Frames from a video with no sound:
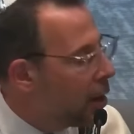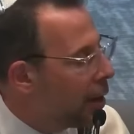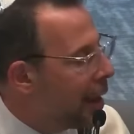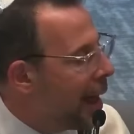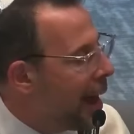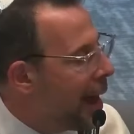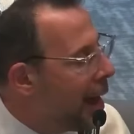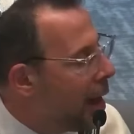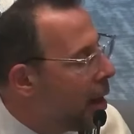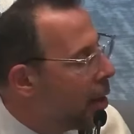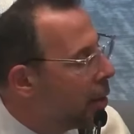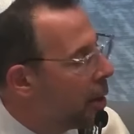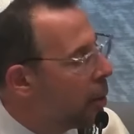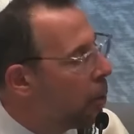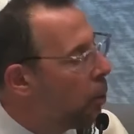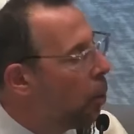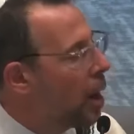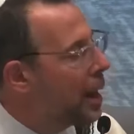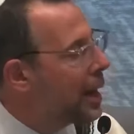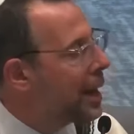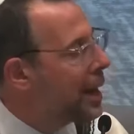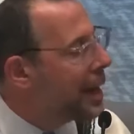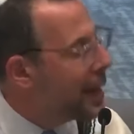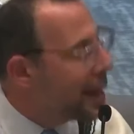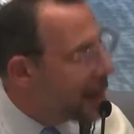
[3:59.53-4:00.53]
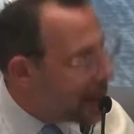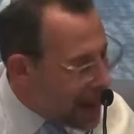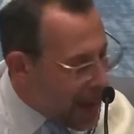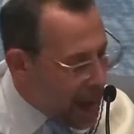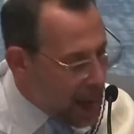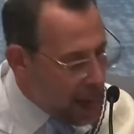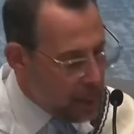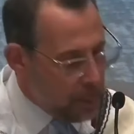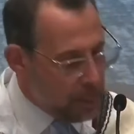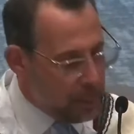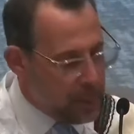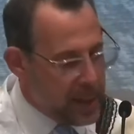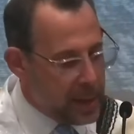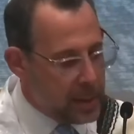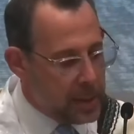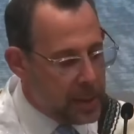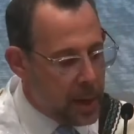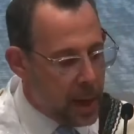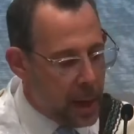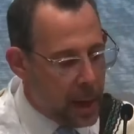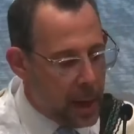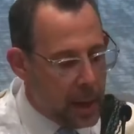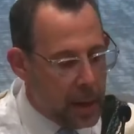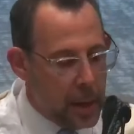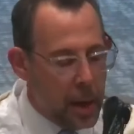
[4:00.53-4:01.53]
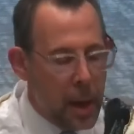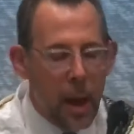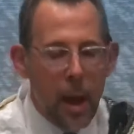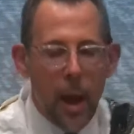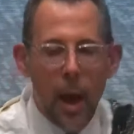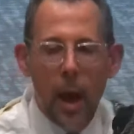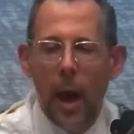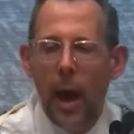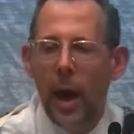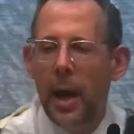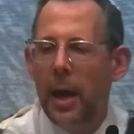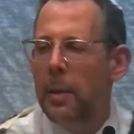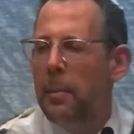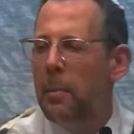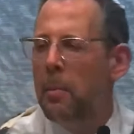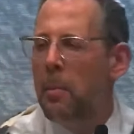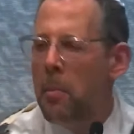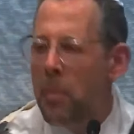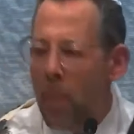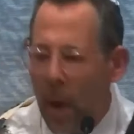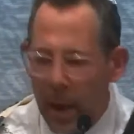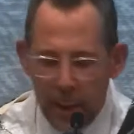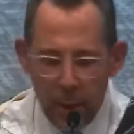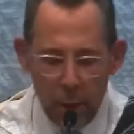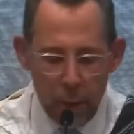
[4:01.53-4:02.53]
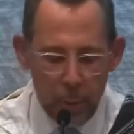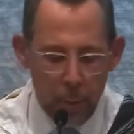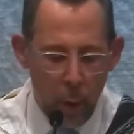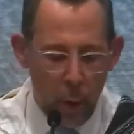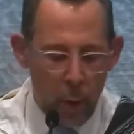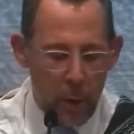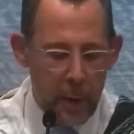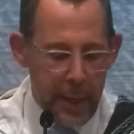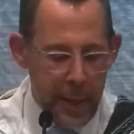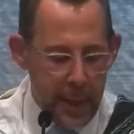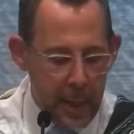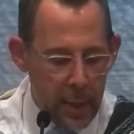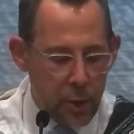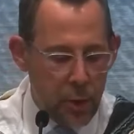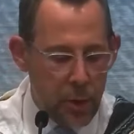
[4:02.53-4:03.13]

allowed and what cannot be done, I am much more